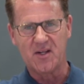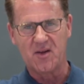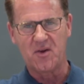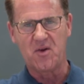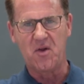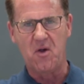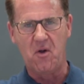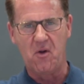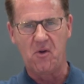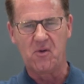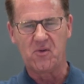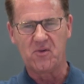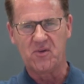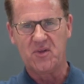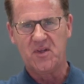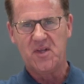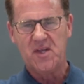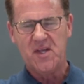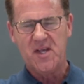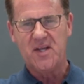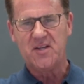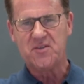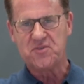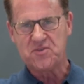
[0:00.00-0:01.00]
along
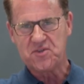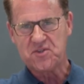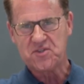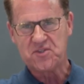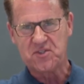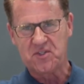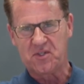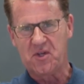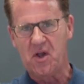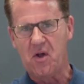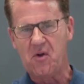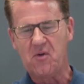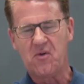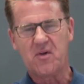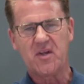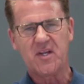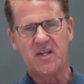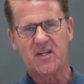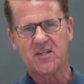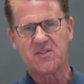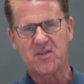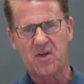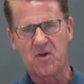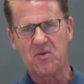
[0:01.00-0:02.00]
and just going
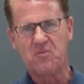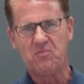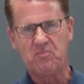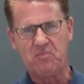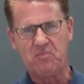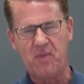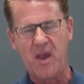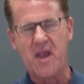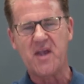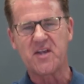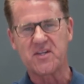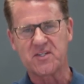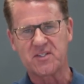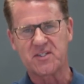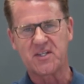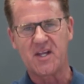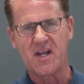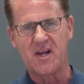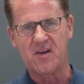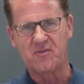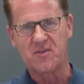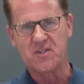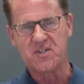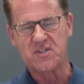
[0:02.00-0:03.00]
his own pace
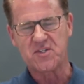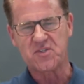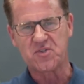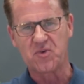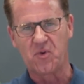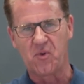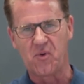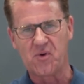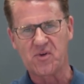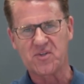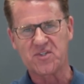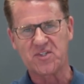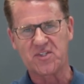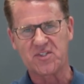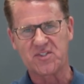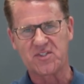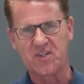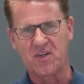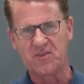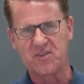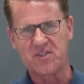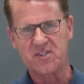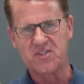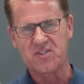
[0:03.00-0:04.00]
there with his horses
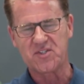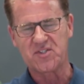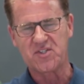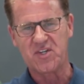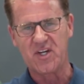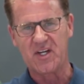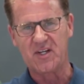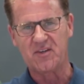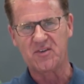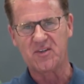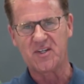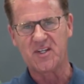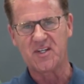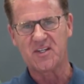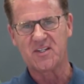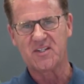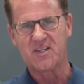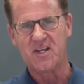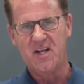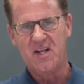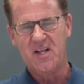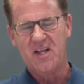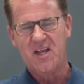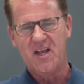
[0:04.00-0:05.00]
on his chariot.
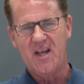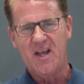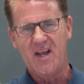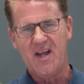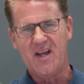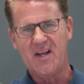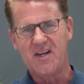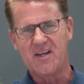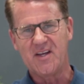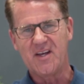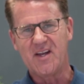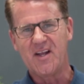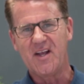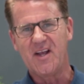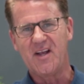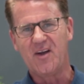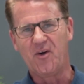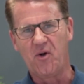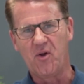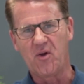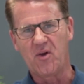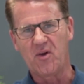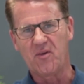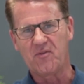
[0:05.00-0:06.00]
And
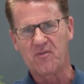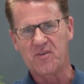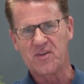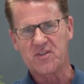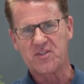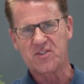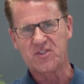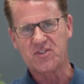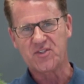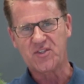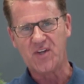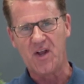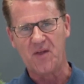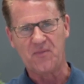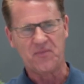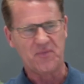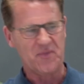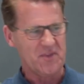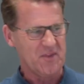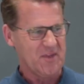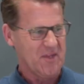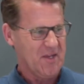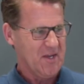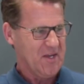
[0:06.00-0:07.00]
all of a
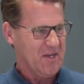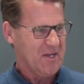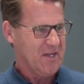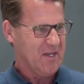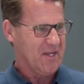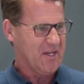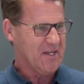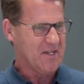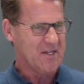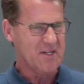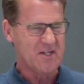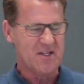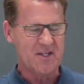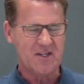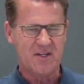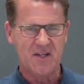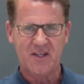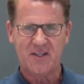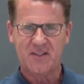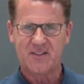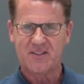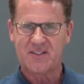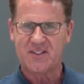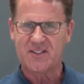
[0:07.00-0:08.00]
sudden, he
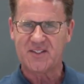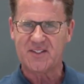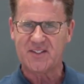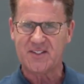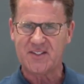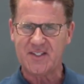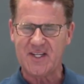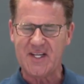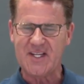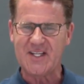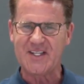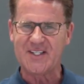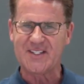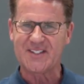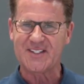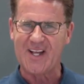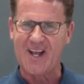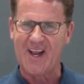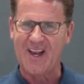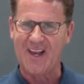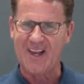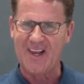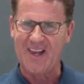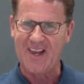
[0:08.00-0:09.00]
sees
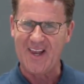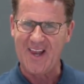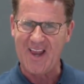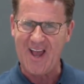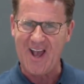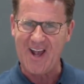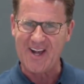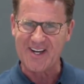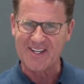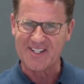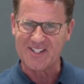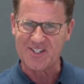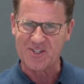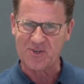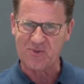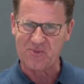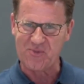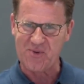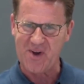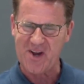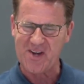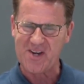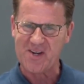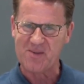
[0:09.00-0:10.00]
Elijah
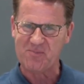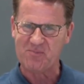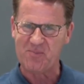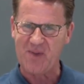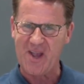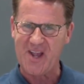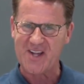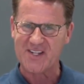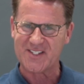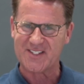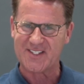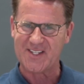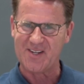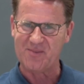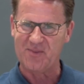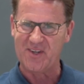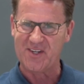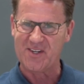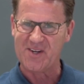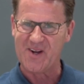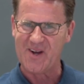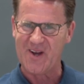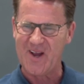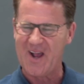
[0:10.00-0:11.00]
running past him.
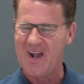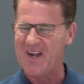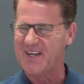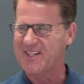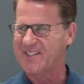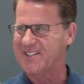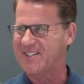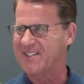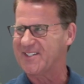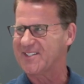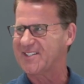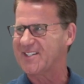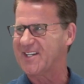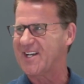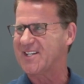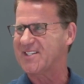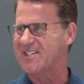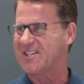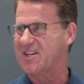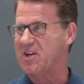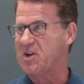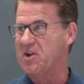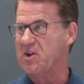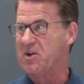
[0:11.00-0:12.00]
And Elijah
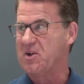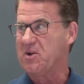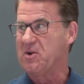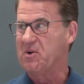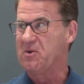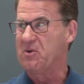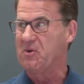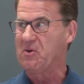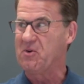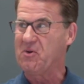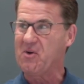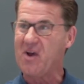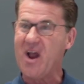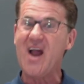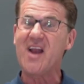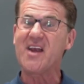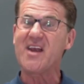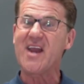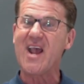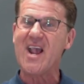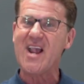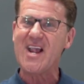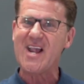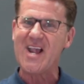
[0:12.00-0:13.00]
says,
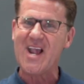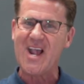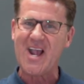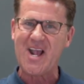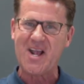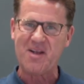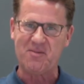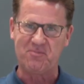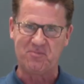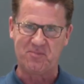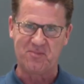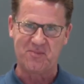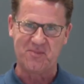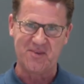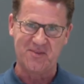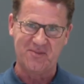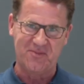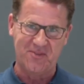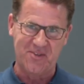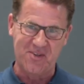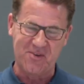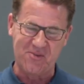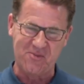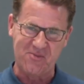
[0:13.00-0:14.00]
"Run, Ahab.
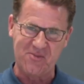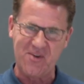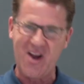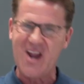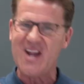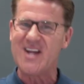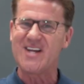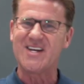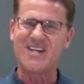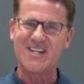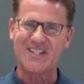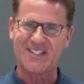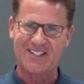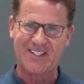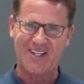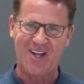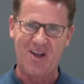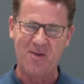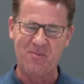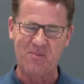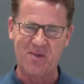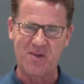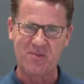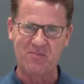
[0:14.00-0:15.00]
The rain is
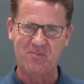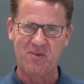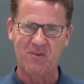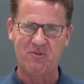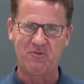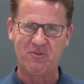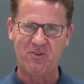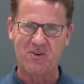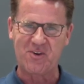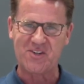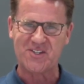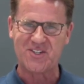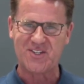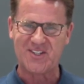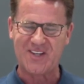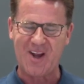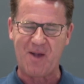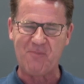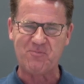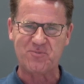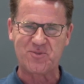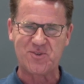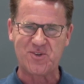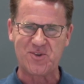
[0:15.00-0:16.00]
coming before it
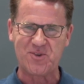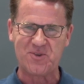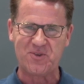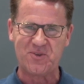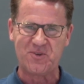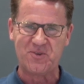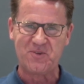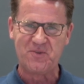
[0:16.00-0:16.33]
stops you."